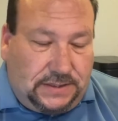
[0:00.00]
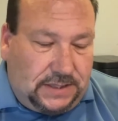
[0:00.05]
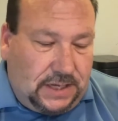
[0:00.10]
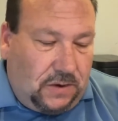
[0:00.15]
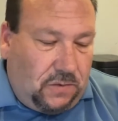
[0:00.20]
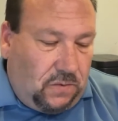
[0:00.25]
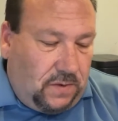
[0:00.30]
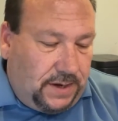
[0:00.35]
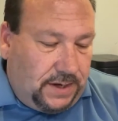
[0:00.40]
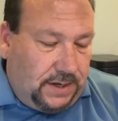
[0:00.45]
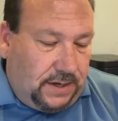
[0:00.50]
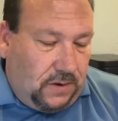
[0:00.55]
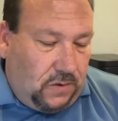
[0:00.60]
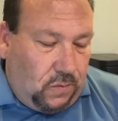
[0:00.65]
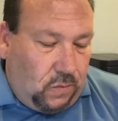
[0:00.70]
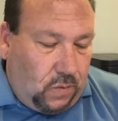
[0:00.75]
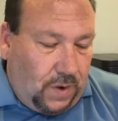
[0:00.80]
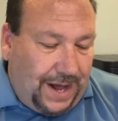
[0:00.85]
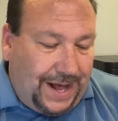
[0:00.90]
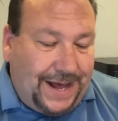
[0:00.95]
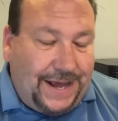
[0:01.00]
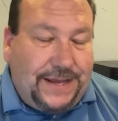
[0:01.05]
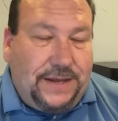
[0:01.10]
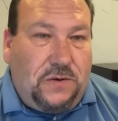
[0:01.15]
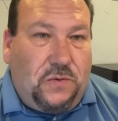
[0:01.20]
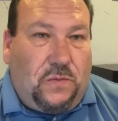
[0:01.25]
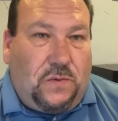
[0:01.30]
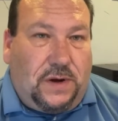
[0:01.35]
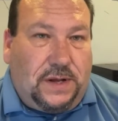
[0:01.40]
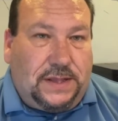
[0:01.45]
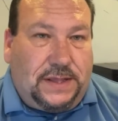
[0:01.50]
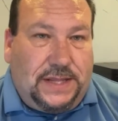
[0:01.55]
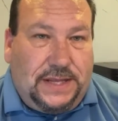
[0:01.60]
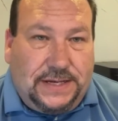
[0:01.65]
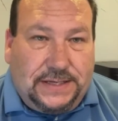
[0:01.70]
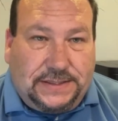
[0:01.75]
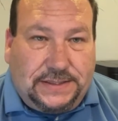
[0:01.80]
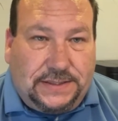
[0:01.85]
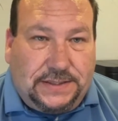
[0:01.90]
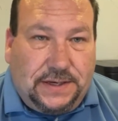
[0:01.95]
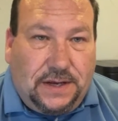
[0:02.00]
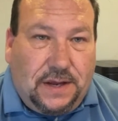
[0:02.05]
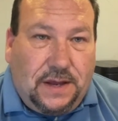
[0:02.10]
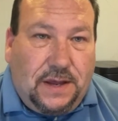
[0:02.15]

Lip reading: They'll want to know why you want this.